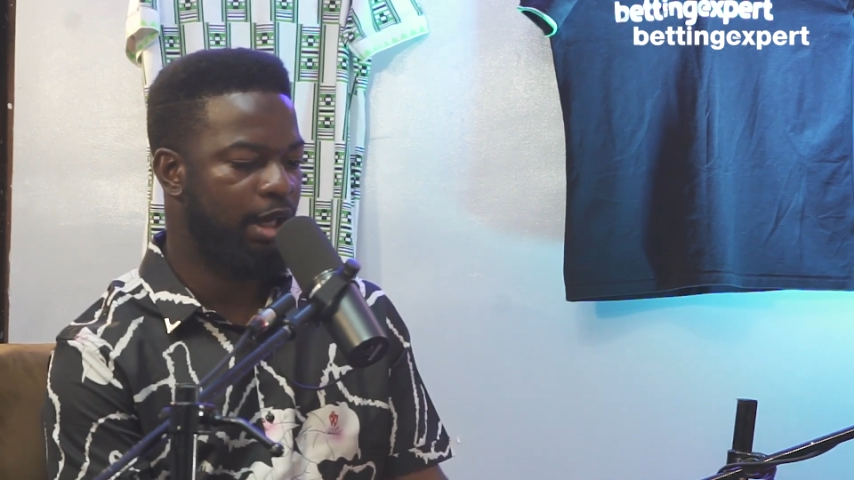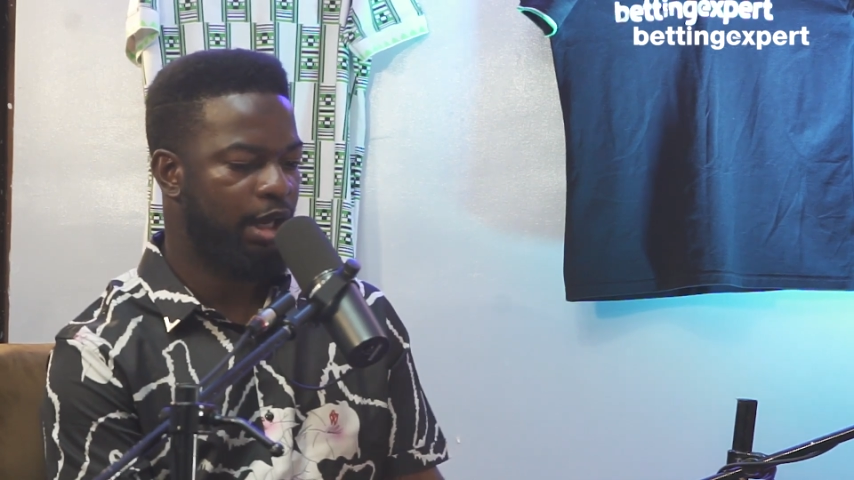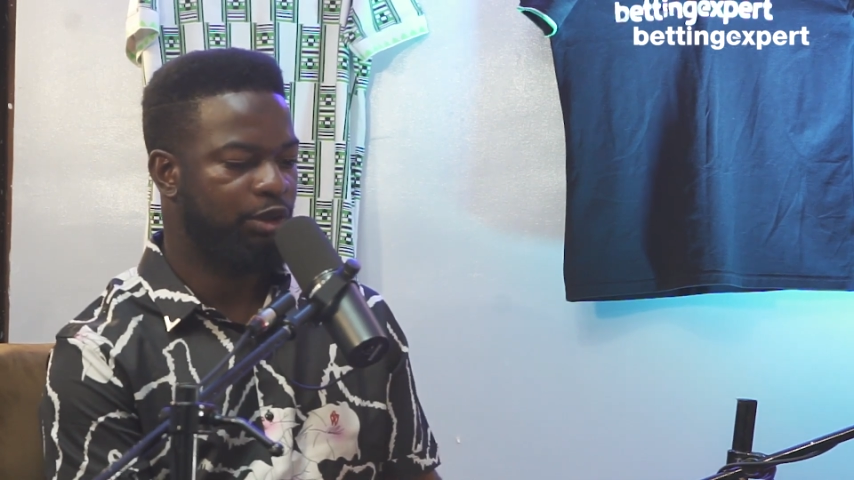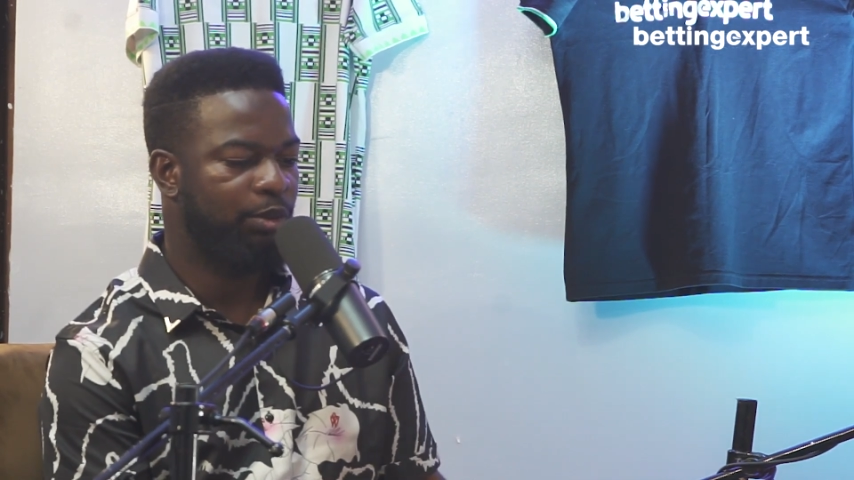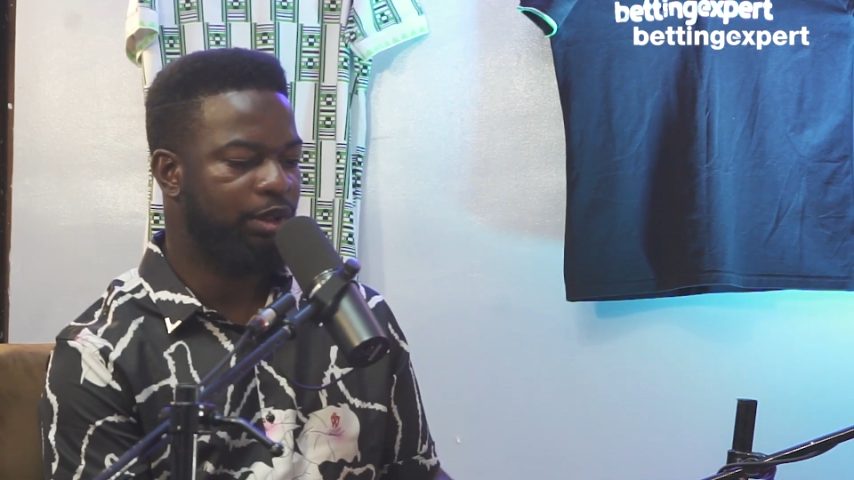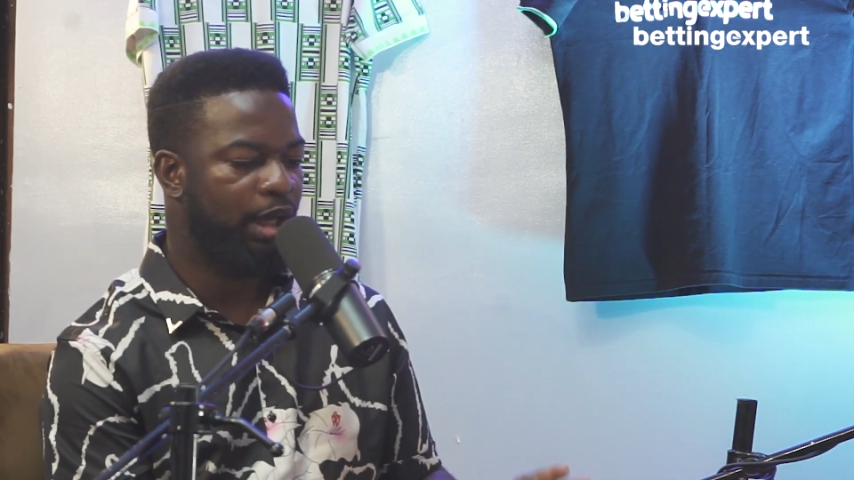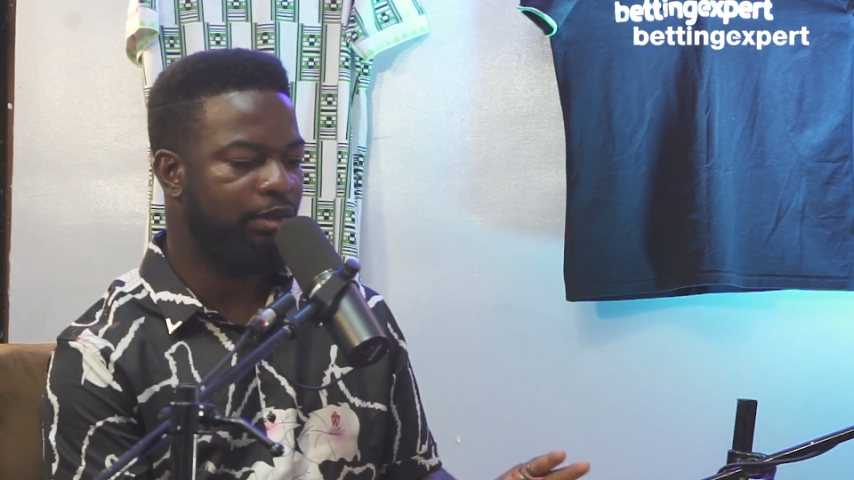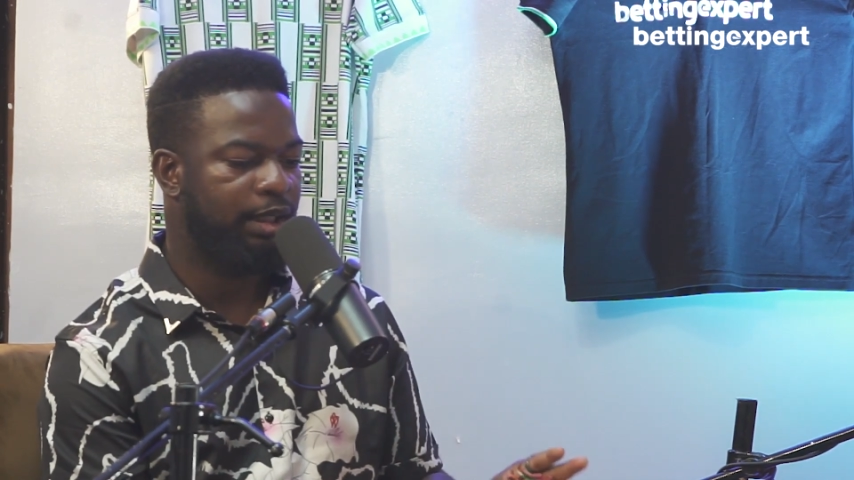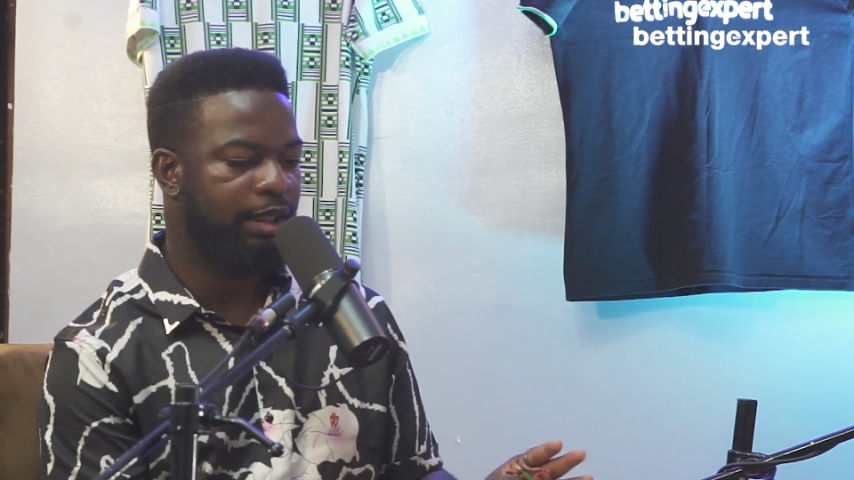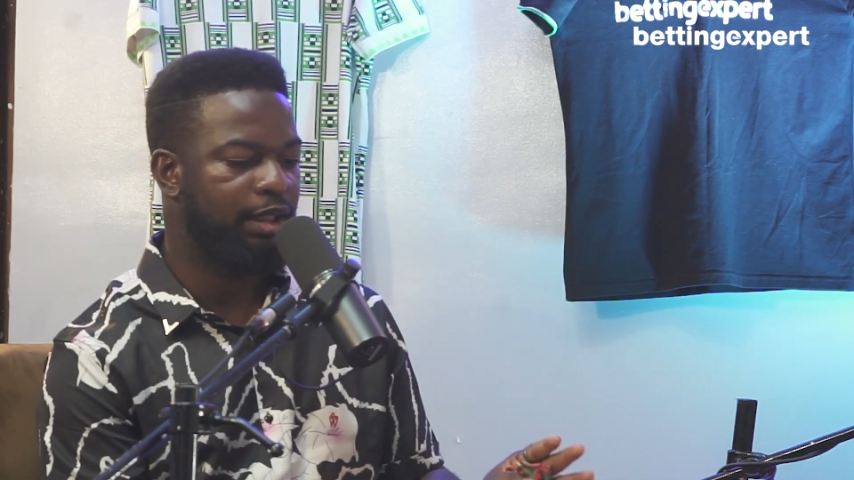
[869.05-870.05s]
So without
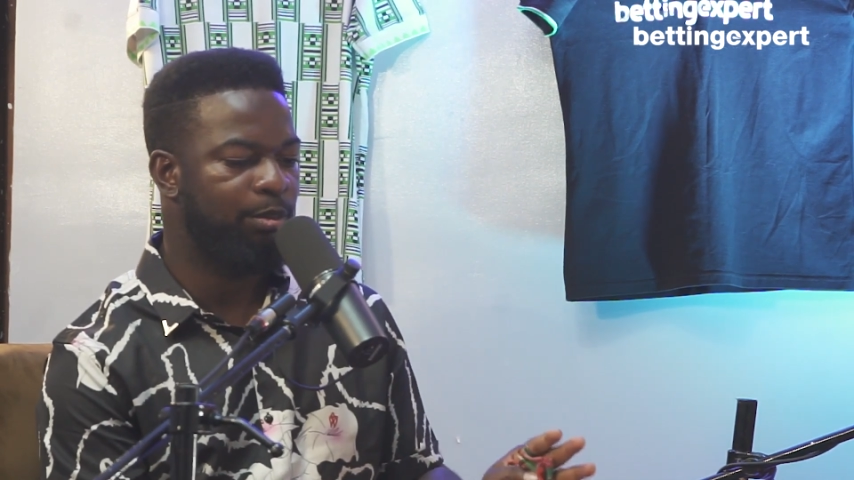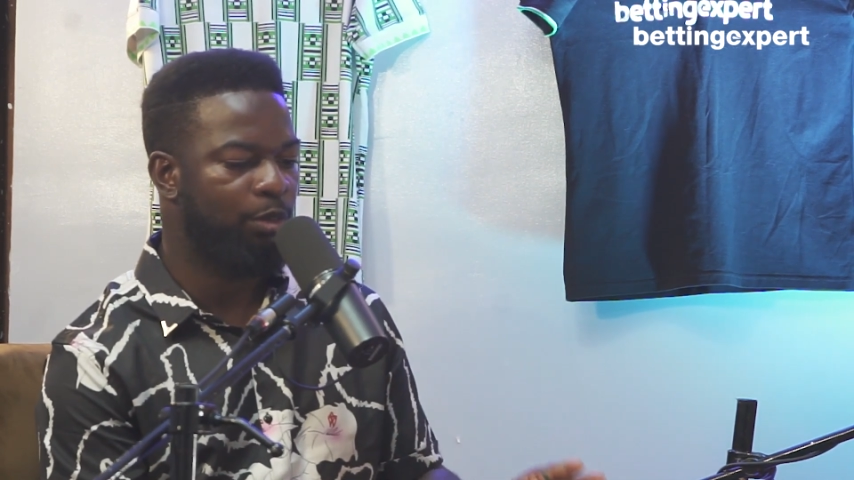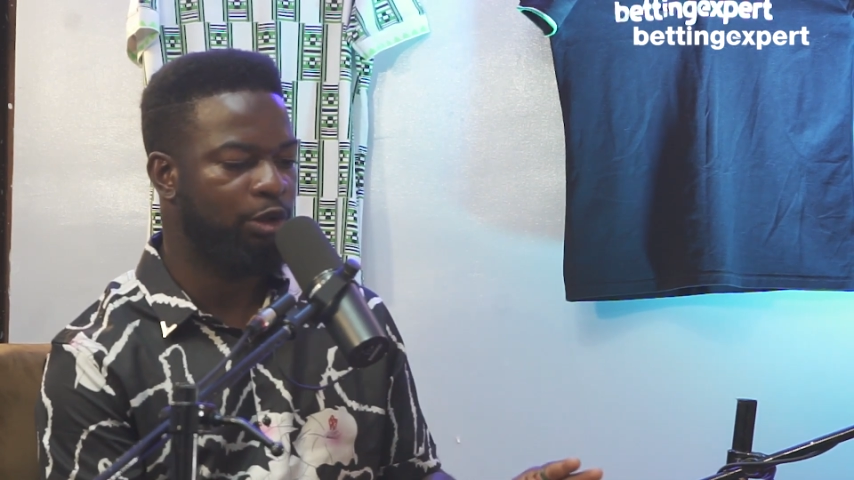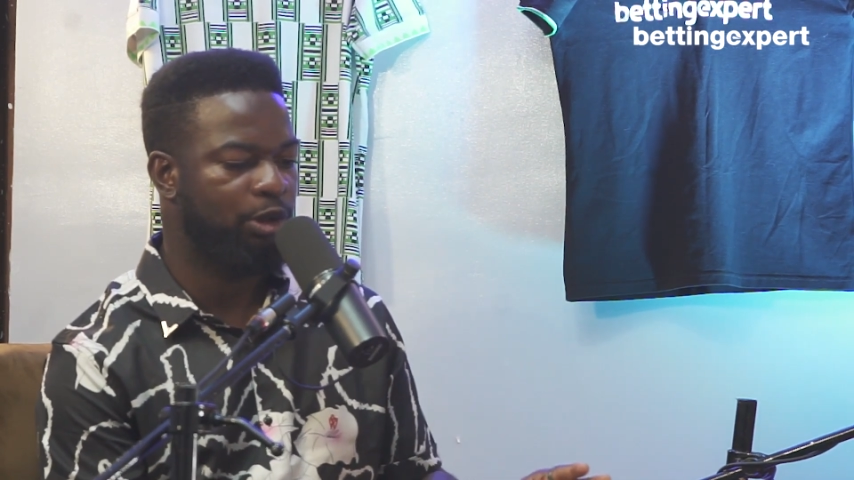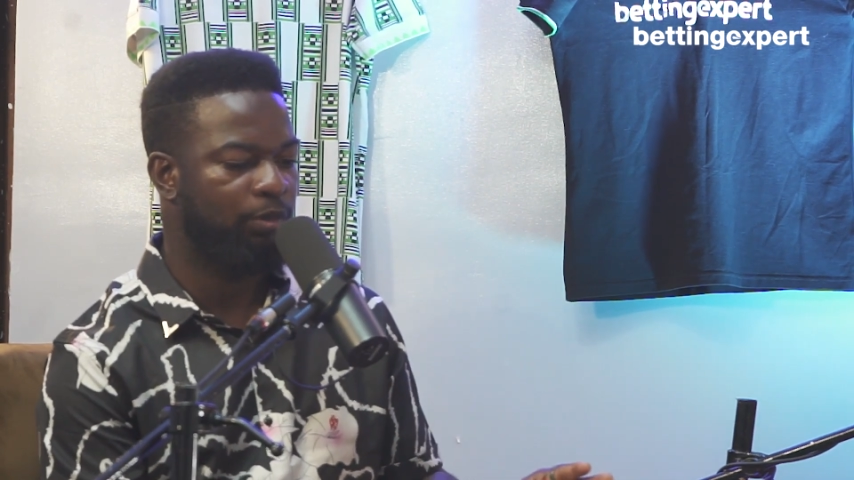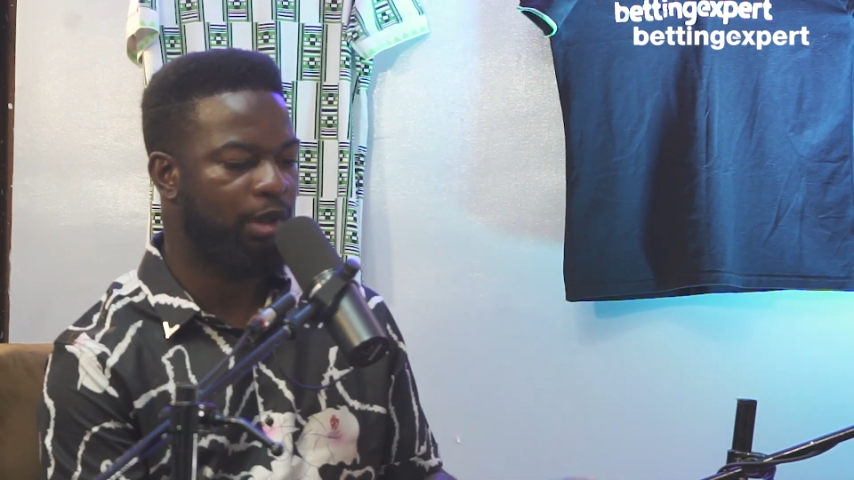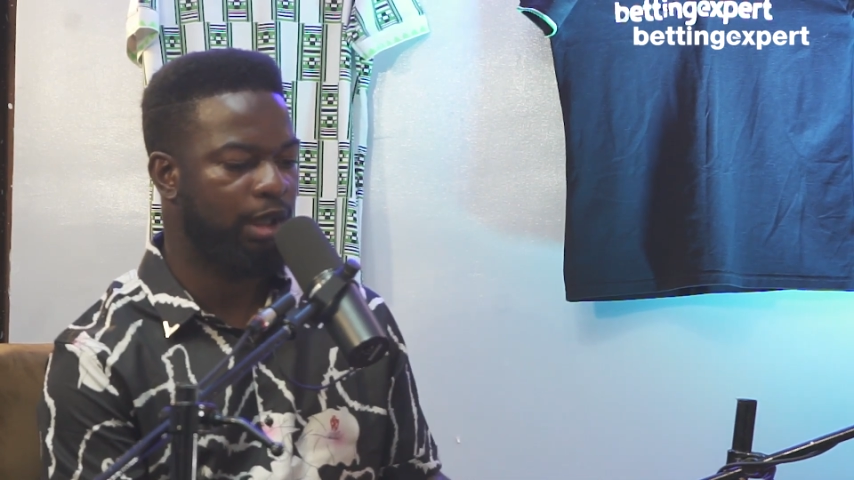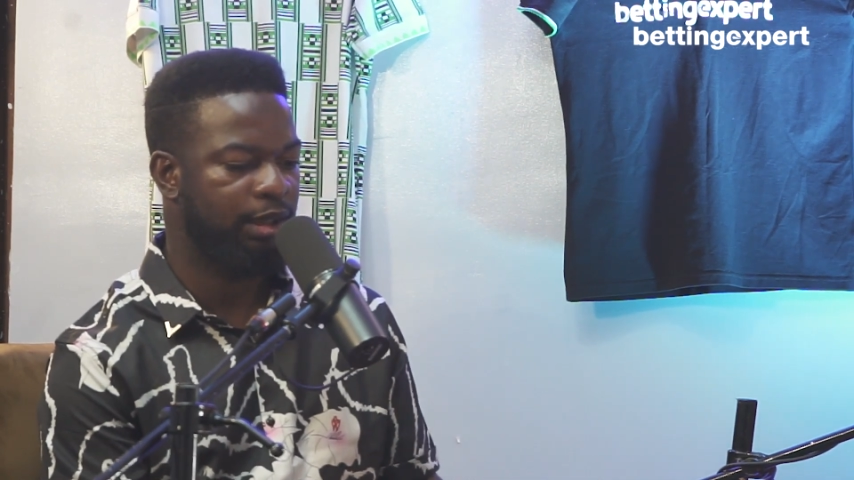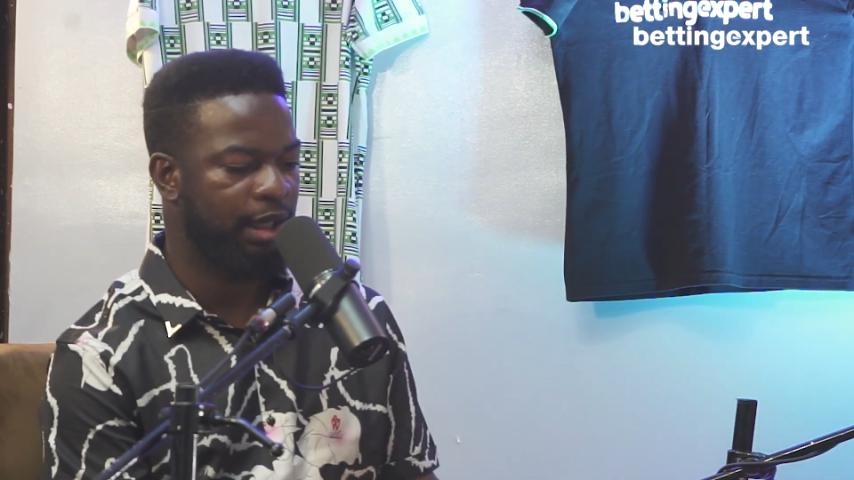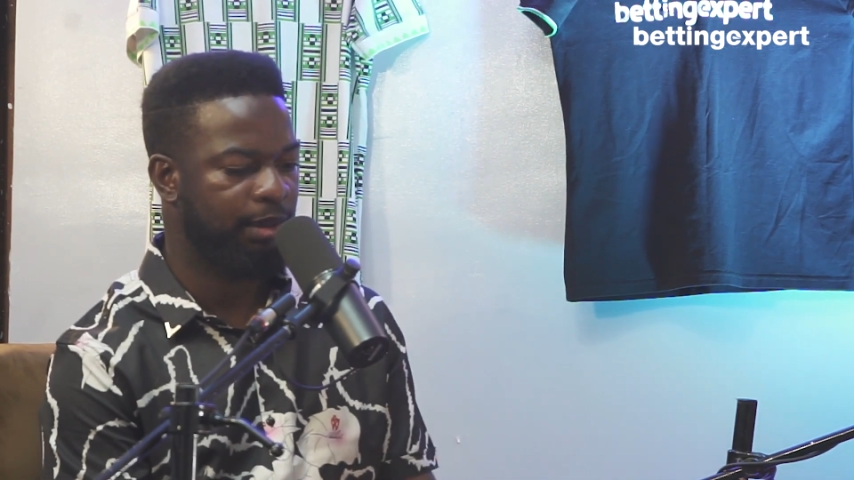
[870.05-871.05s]
taking much of our
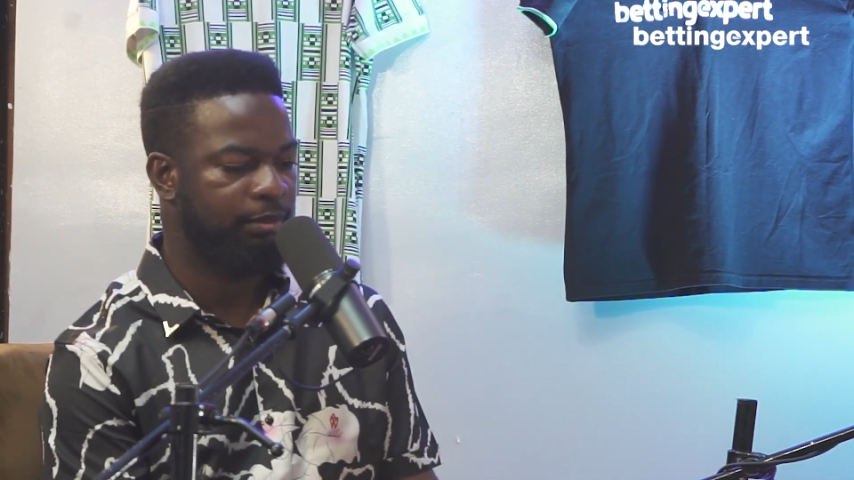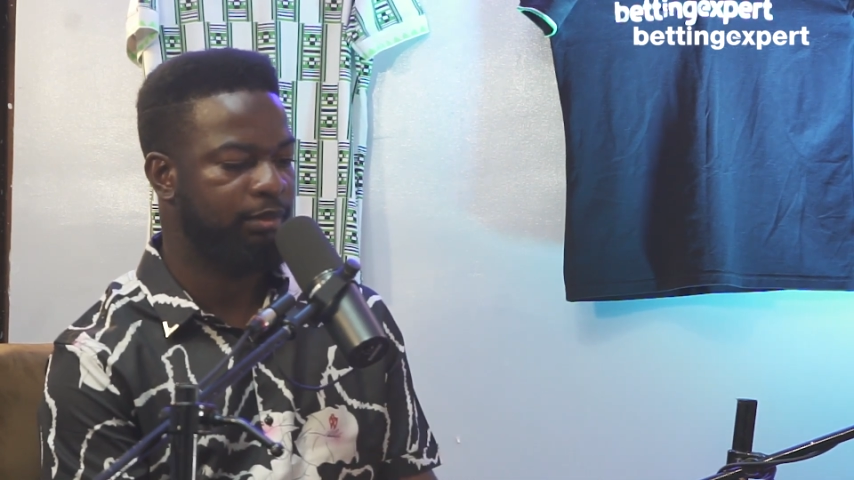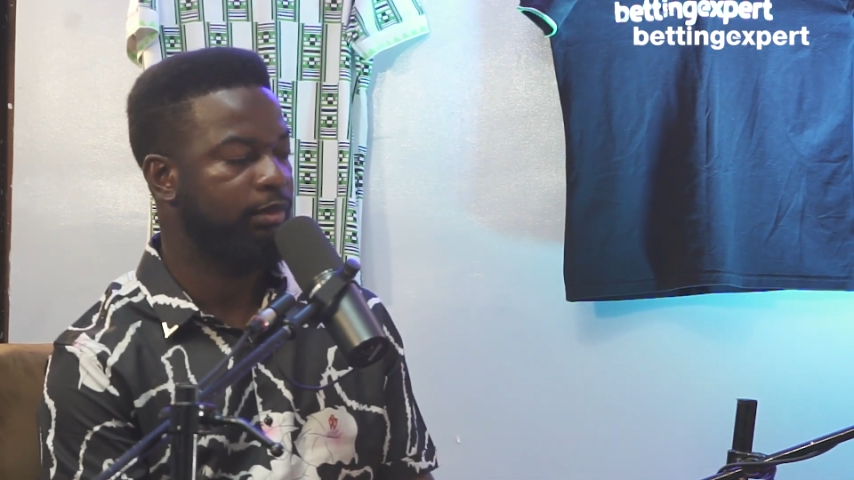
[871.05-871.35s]
time,